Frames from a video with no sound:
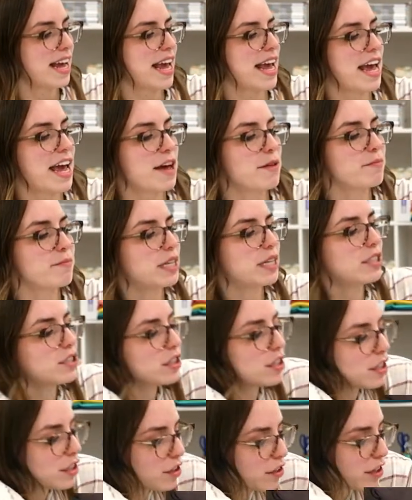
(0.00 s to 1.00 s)
And be
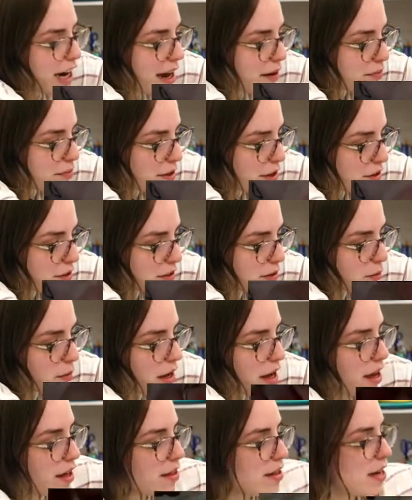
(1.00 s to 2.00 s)
sure to grab those
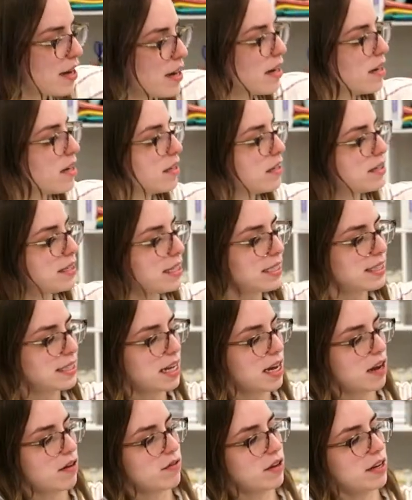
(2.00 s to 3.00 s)
while they are
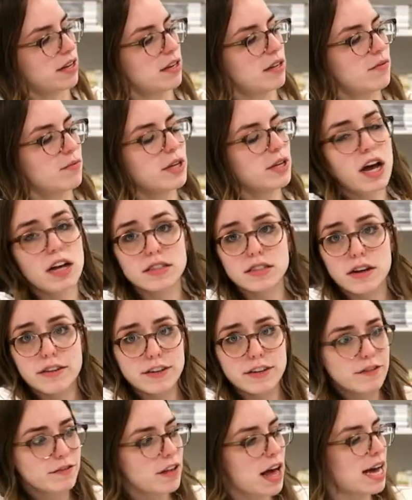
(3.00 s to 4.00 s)
discounted. We also have
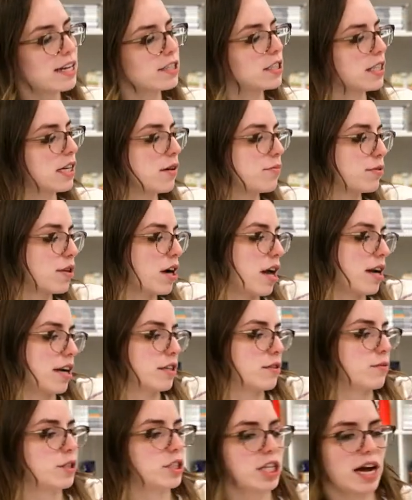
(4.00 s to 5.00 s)
our flash sale
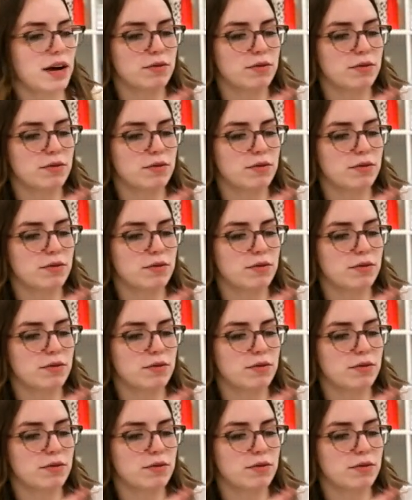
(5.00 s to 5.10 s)
product, which I